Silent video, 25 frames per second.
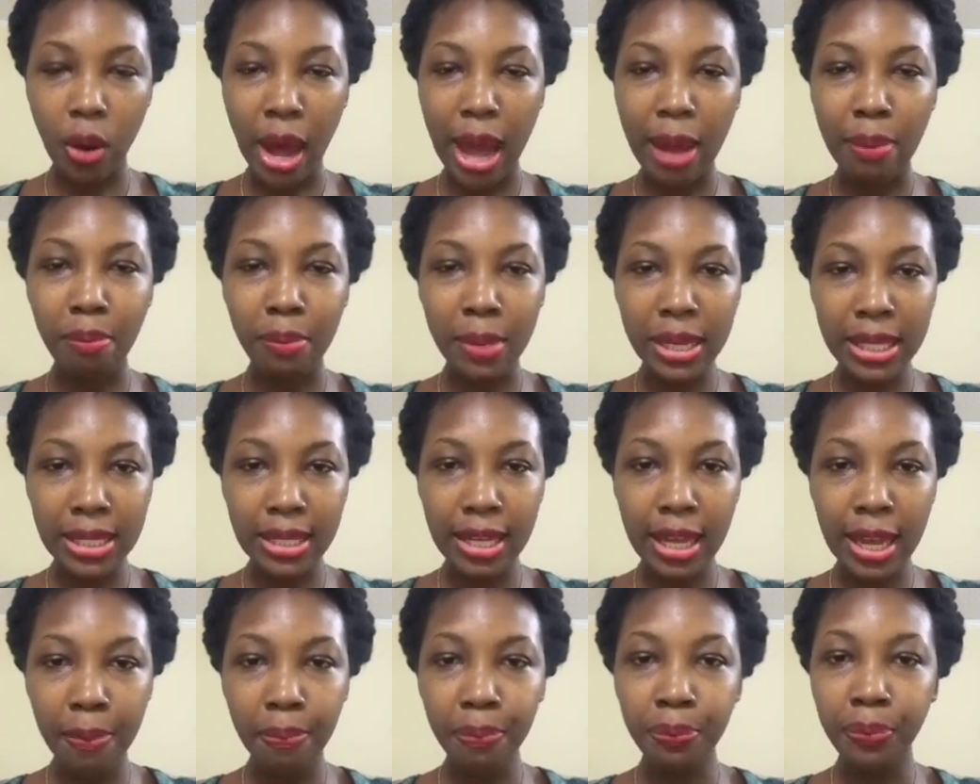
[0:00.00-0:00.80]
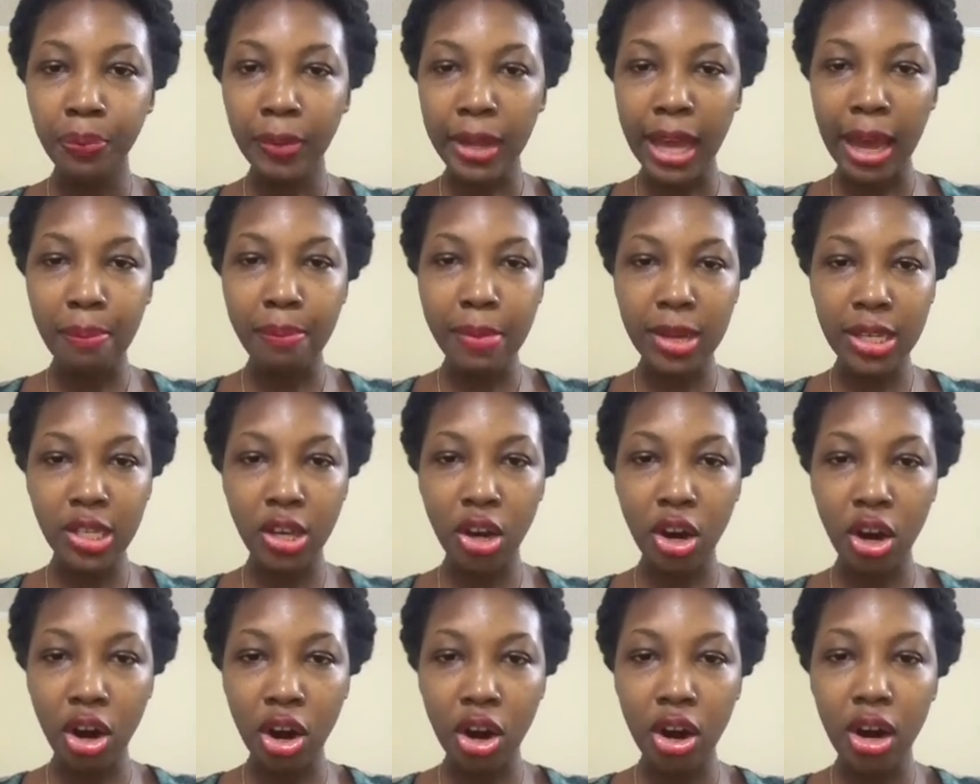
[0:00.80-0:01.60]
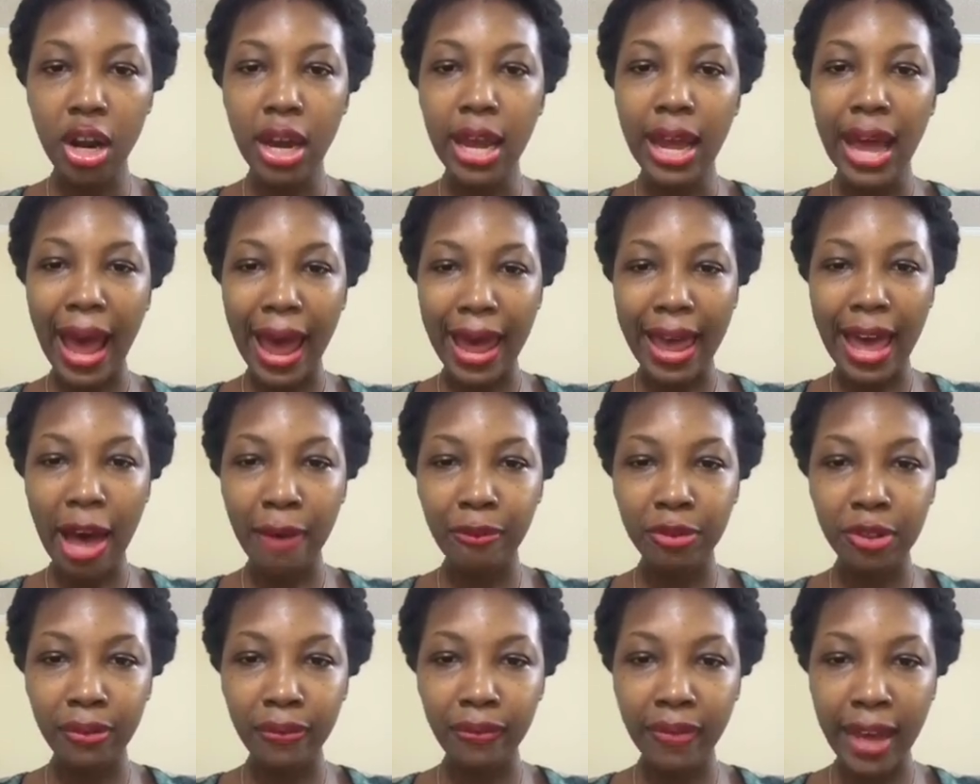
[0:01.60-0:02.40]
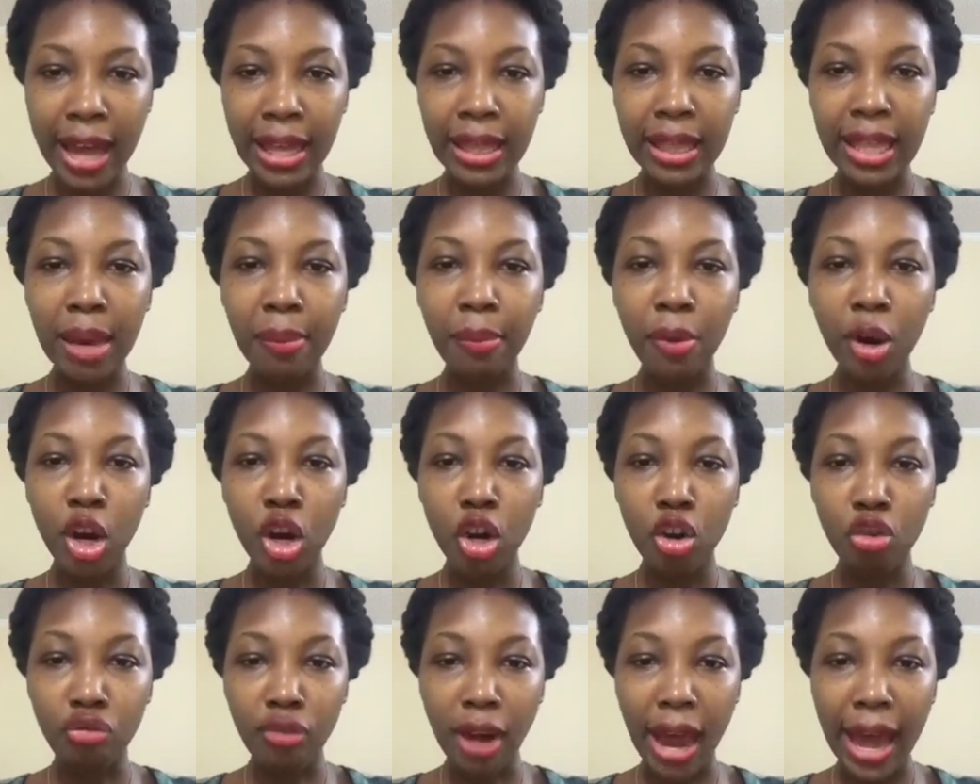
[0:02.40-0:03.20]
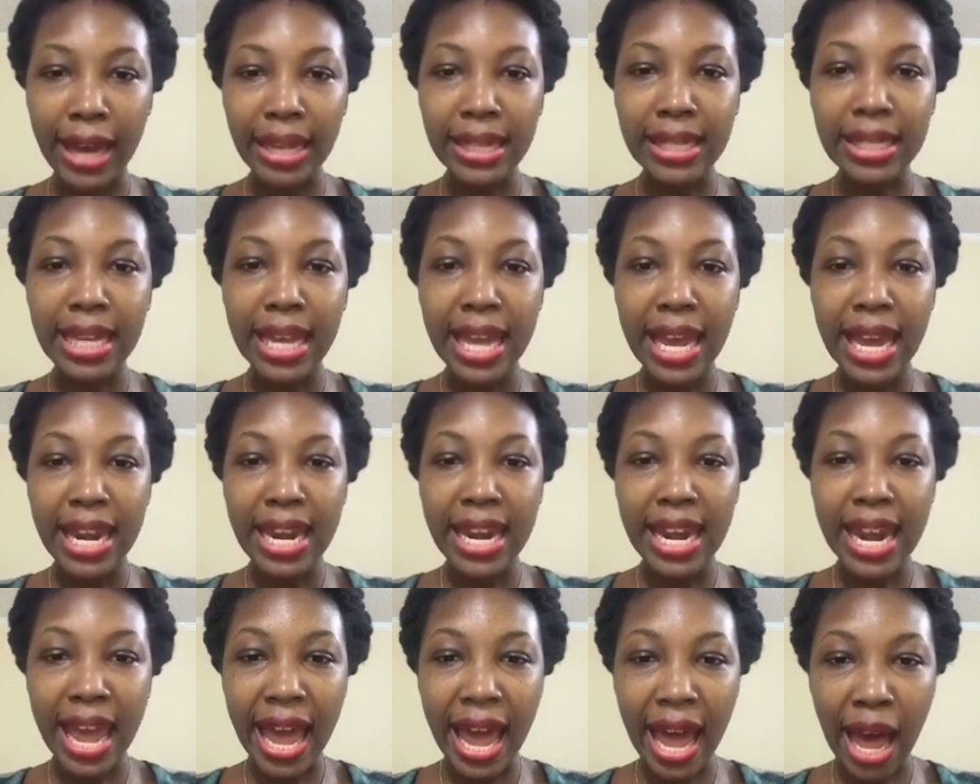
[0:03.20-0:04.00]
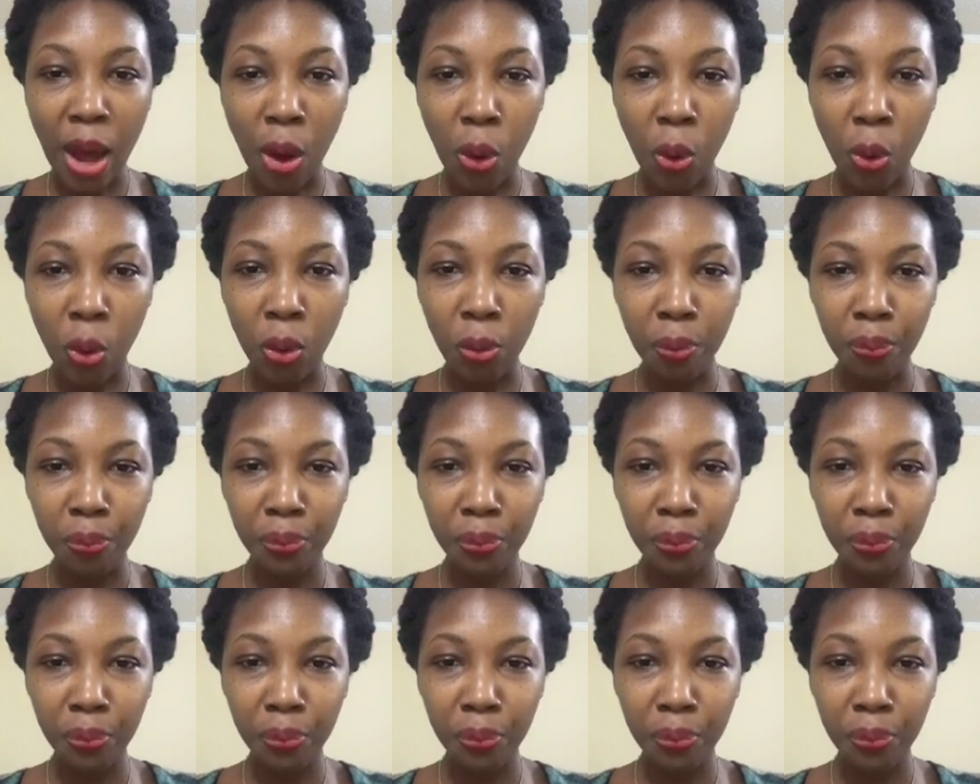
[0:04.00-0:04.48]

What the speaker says: I miss him, I miss her, I have to find them right now.